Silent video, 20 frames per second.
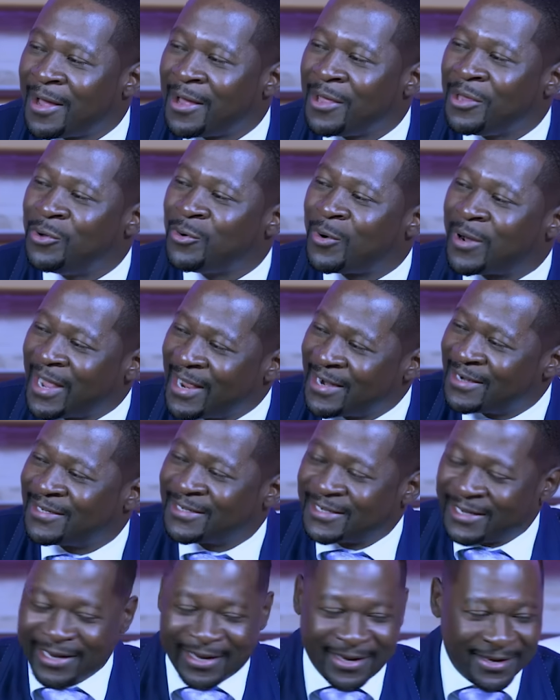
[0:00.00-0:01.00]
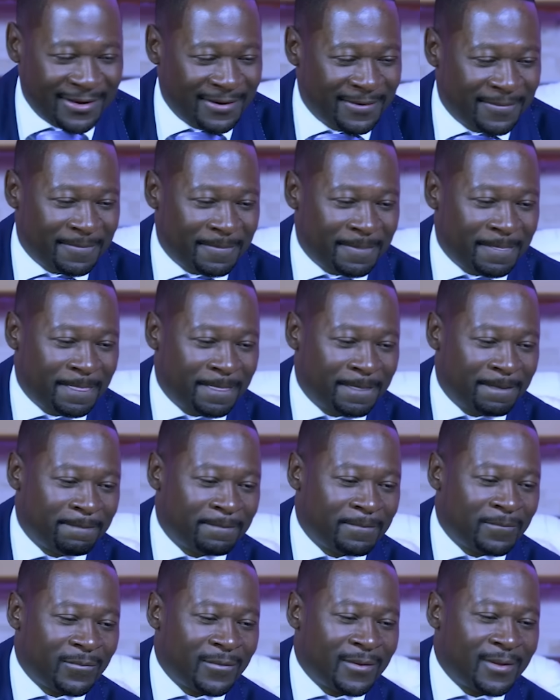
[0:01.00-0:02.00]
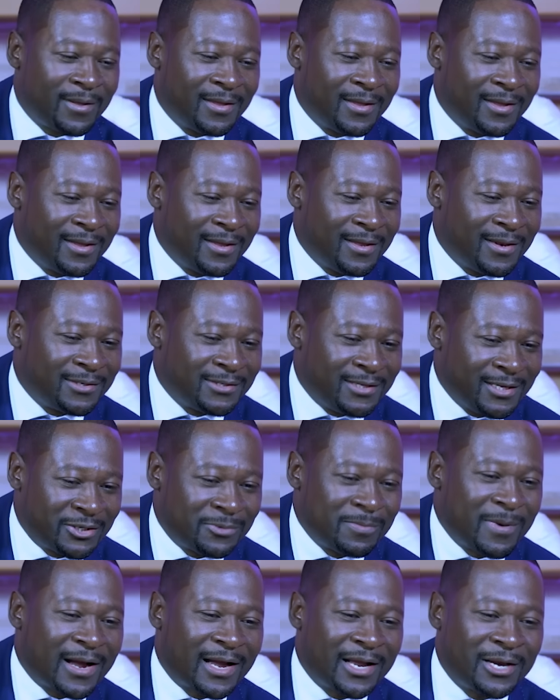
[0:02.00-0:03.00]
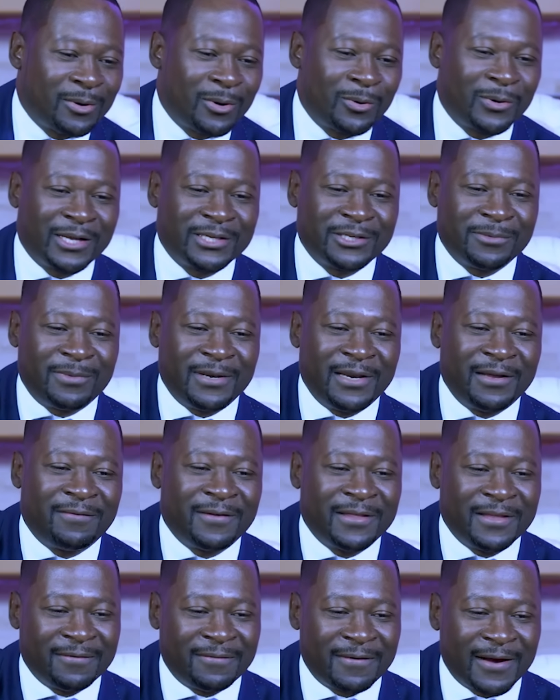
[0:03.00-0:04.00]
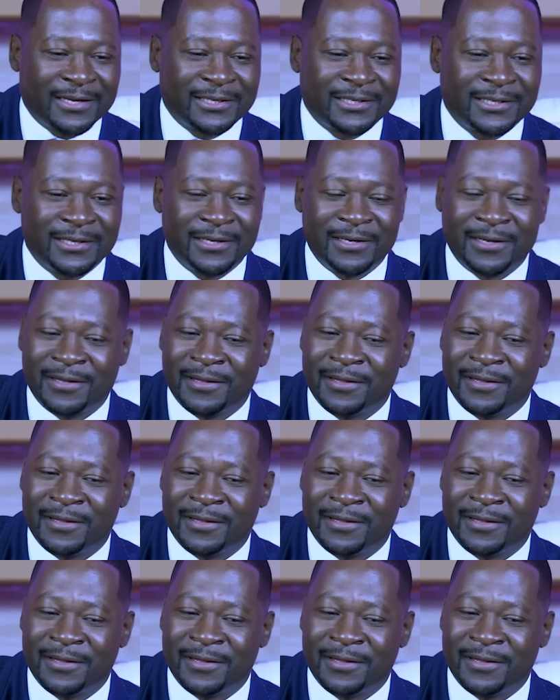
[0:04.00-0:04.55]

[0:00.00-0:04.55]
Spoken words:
You can't say it is this Makandiwa who doesn't believe in the vaccine.